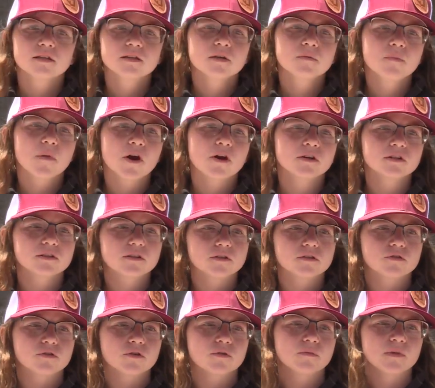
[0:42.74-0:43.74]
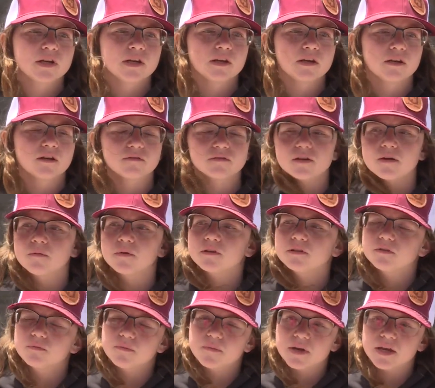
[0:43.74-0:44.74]
This embarks the true meaning of
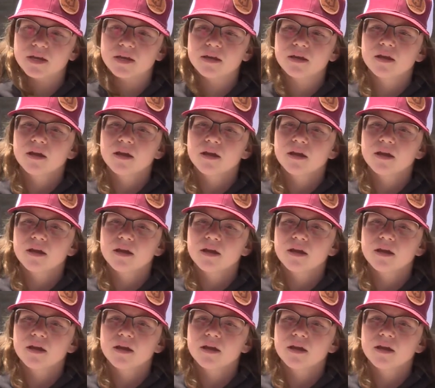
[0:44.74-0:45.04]
summer to me